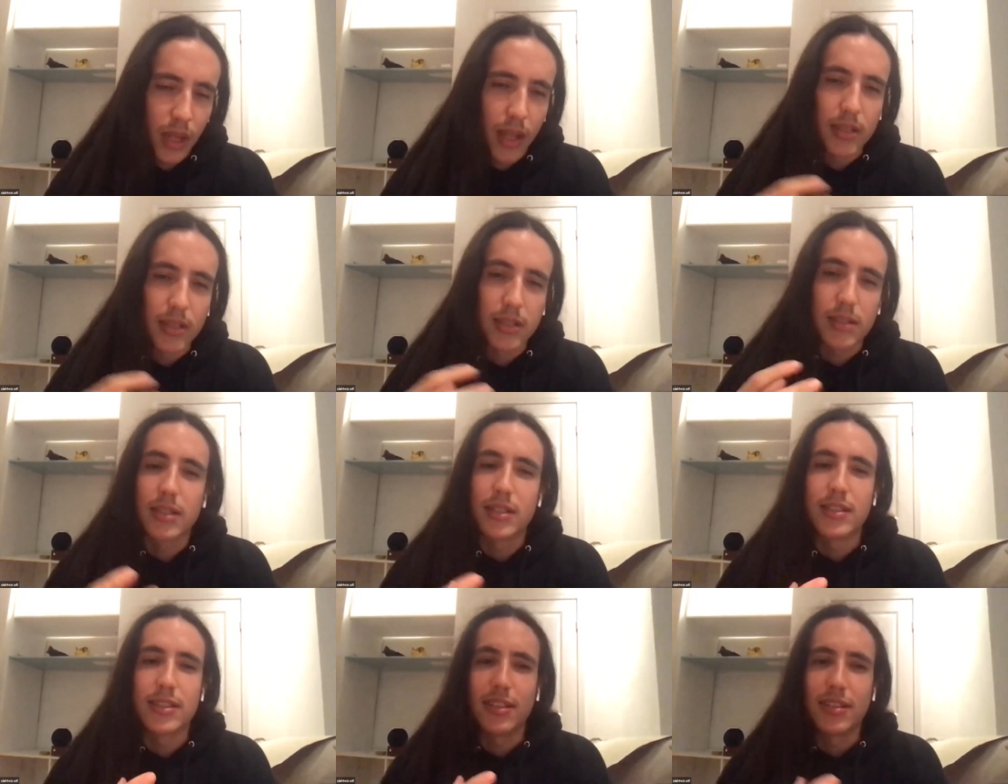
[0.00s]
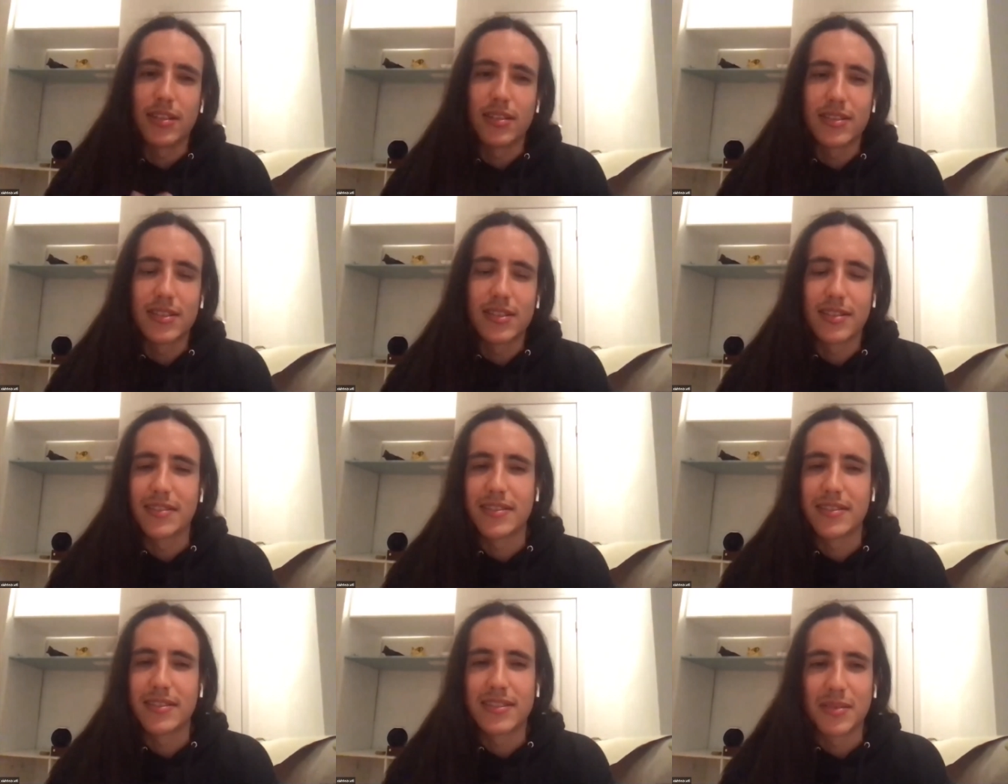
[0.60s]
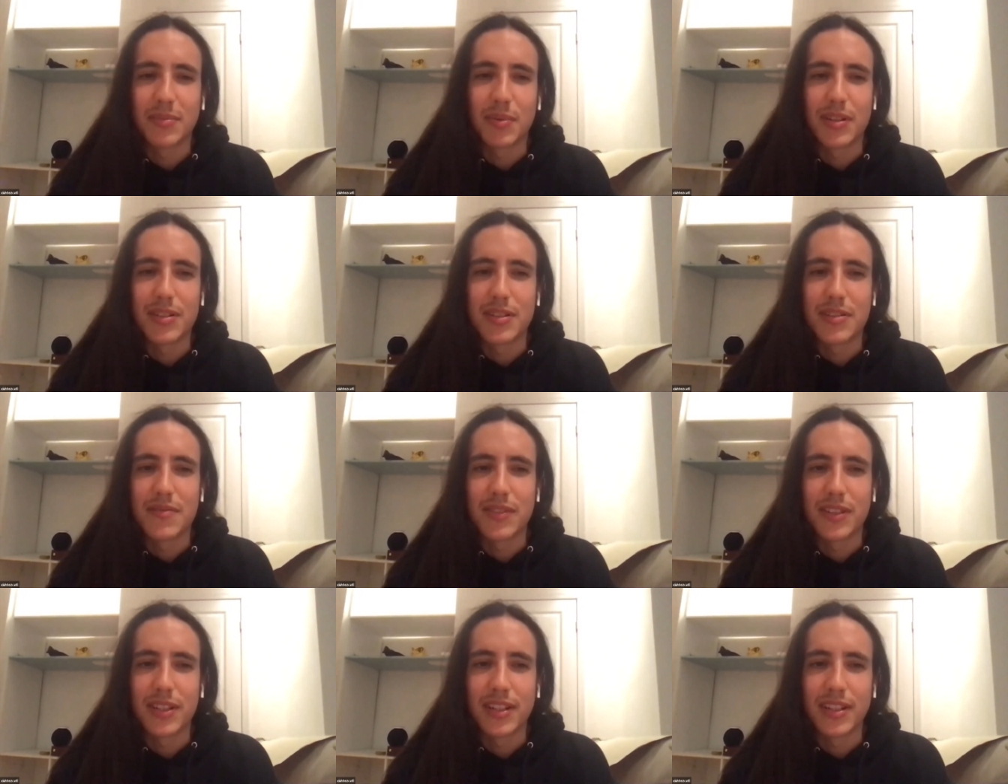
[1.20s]
and just continued to to
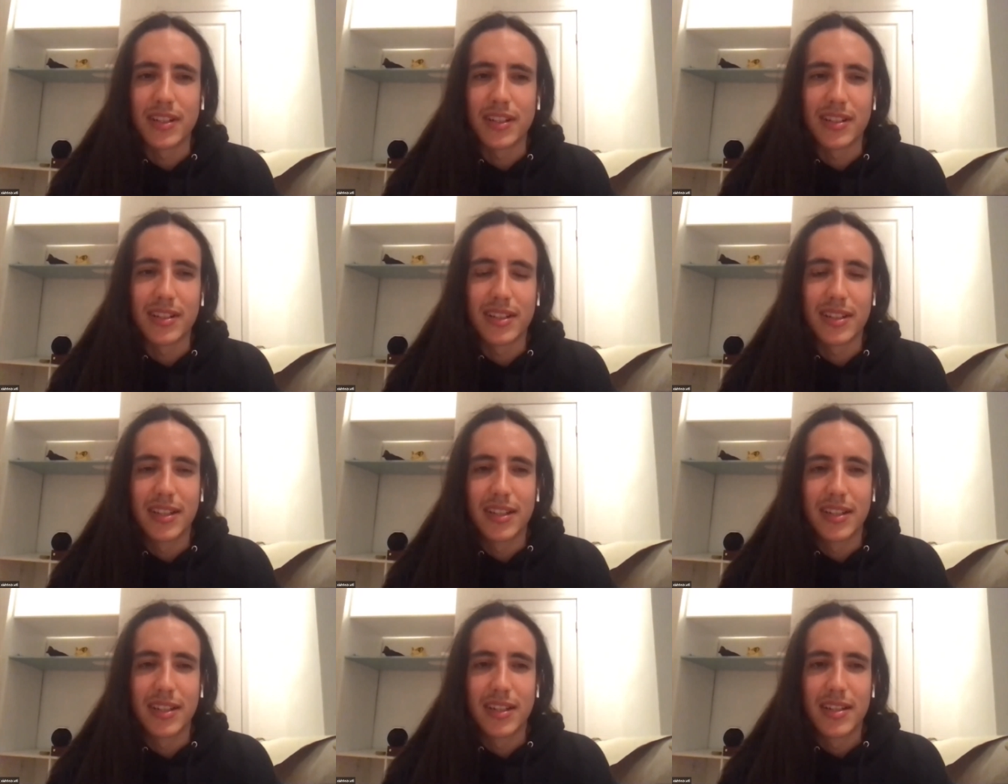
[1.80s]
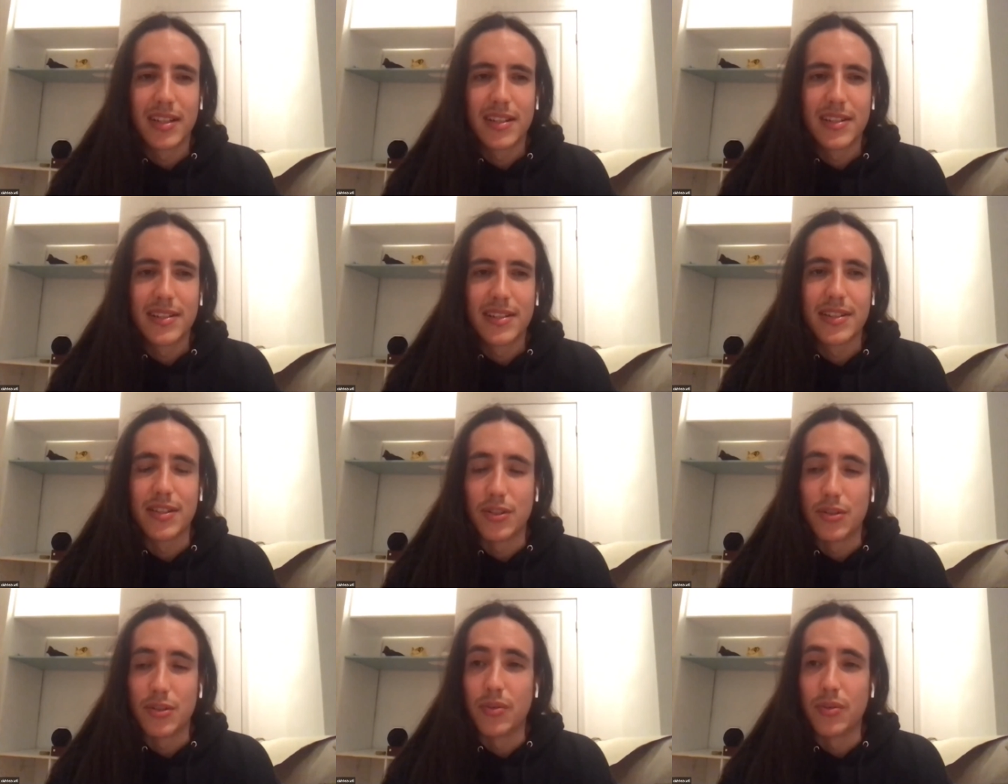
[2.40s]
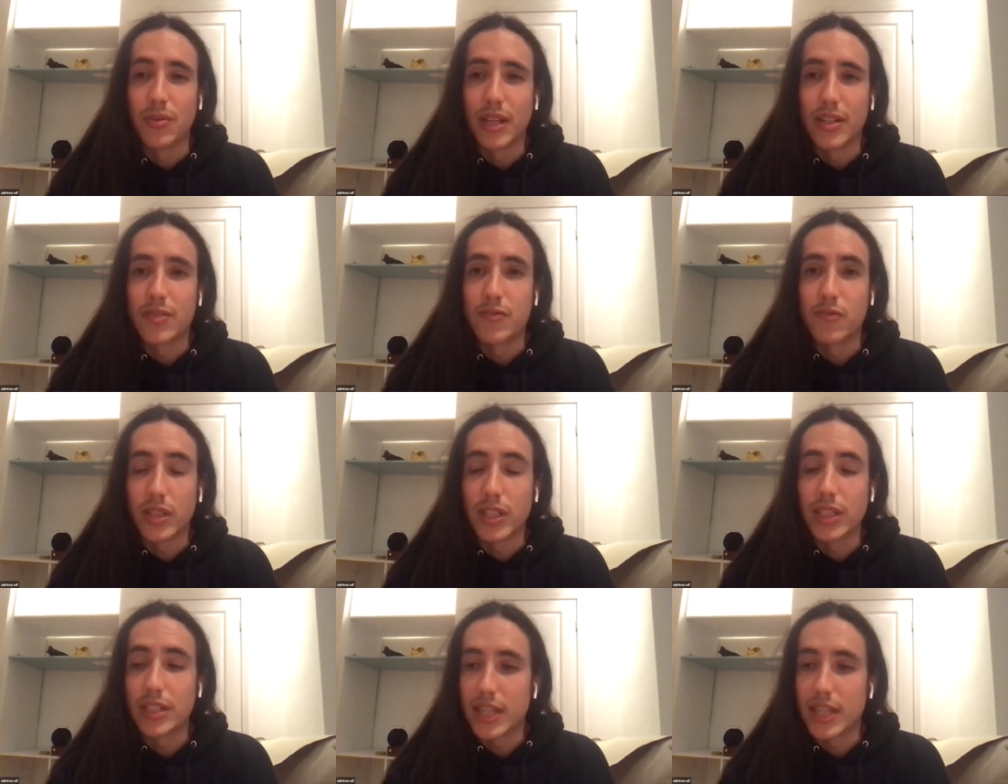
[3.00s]
persevere to do and
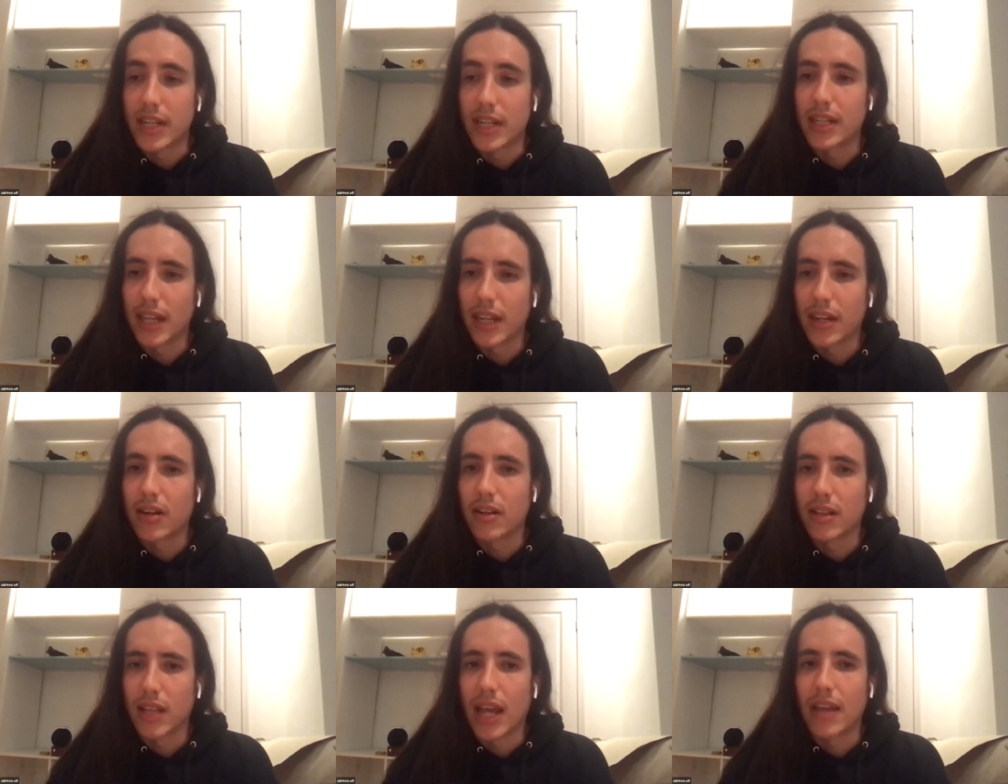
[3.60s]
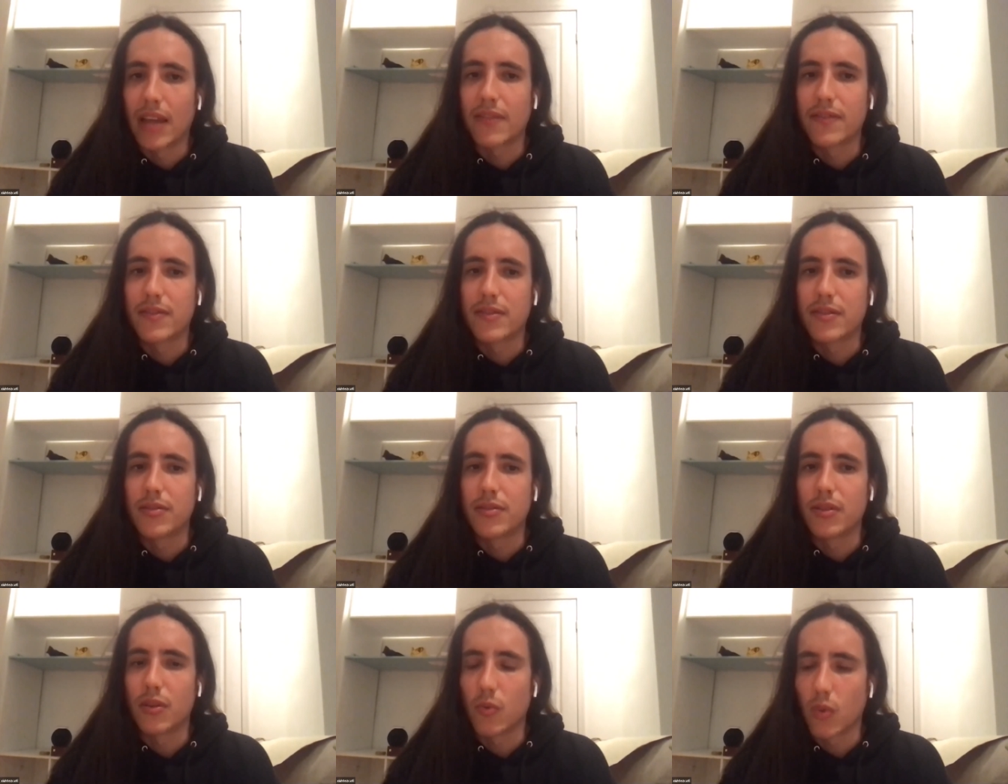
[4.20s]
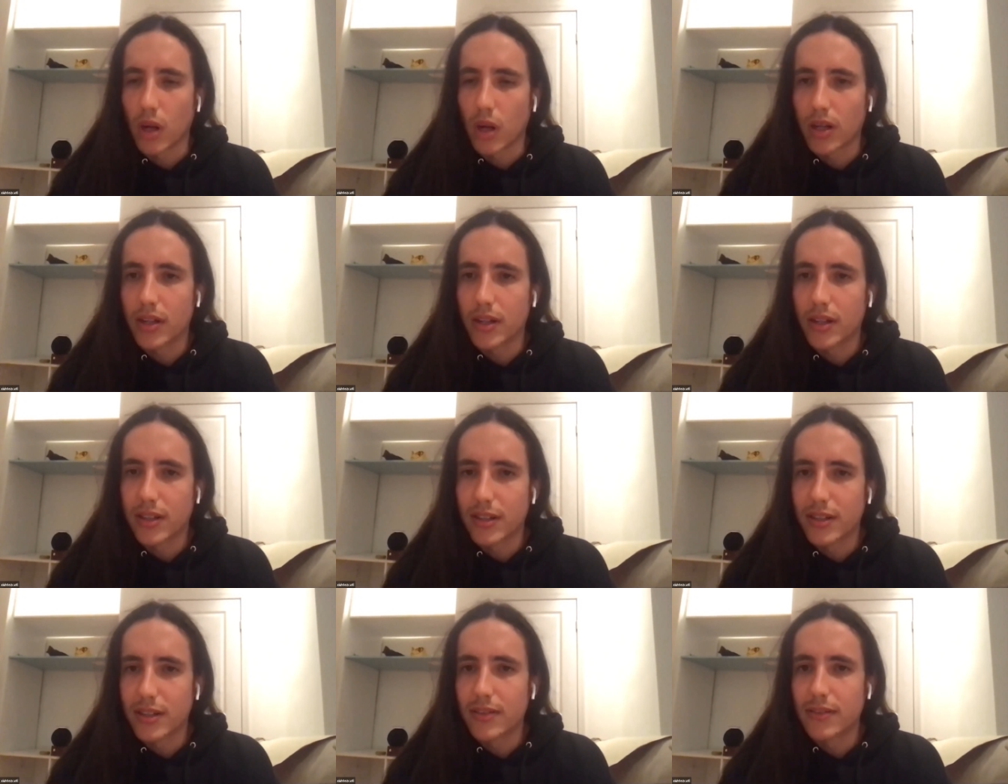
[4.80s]
to really dedicate her life to the work
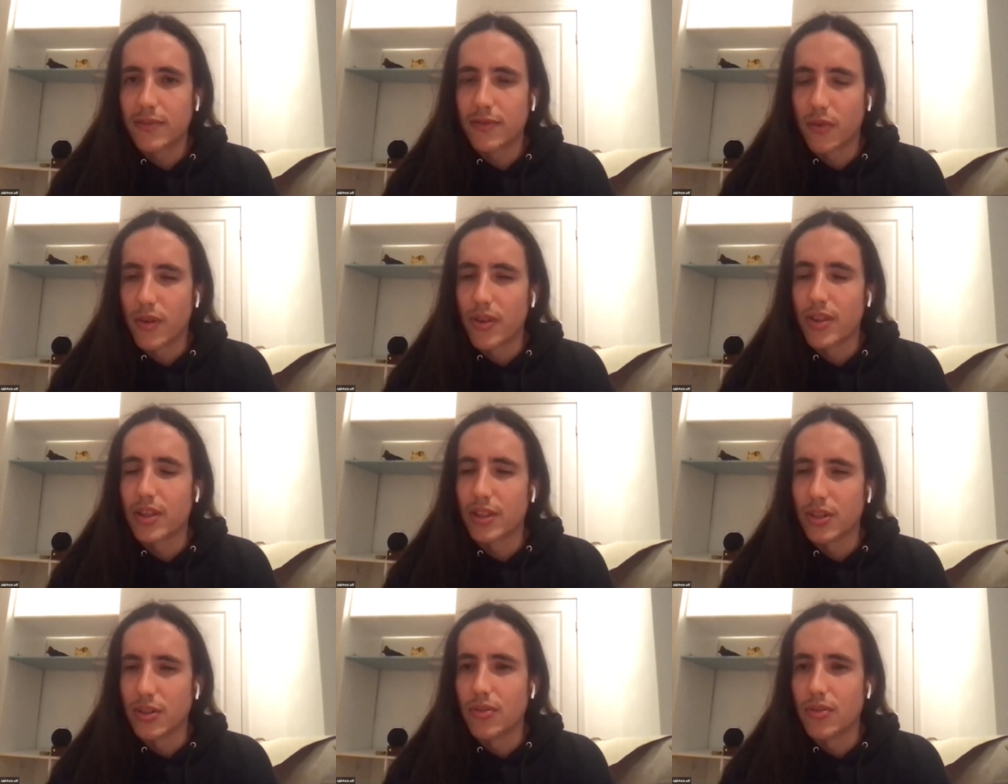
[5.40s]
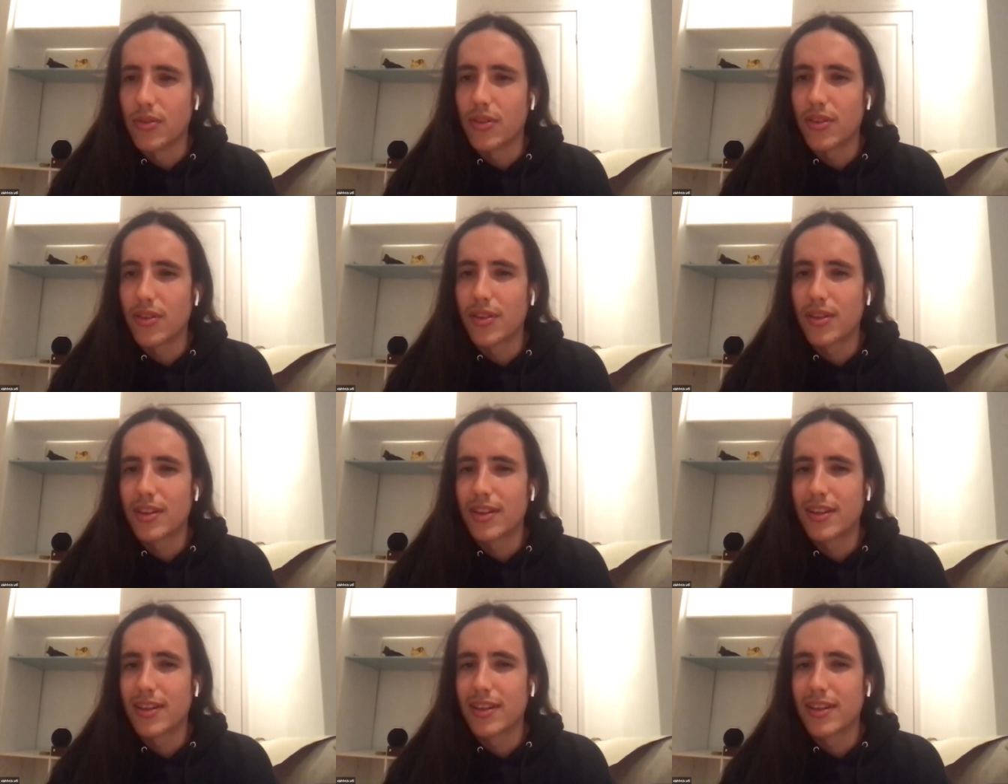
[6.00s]
for the youth